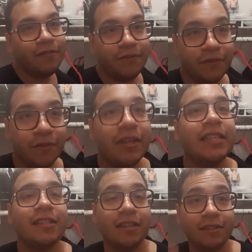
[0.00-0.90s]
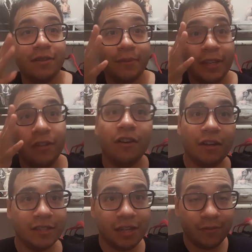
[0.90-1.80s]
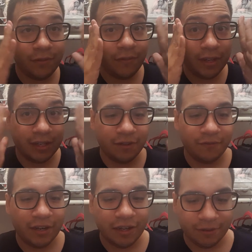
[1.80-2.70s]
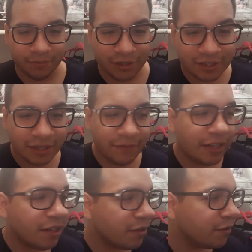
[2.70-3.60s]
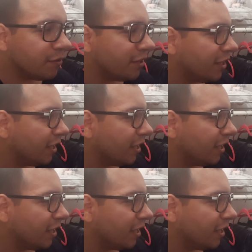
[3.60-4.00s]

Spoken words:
of them for weeks, and it took me a long time to find them. Just let me know,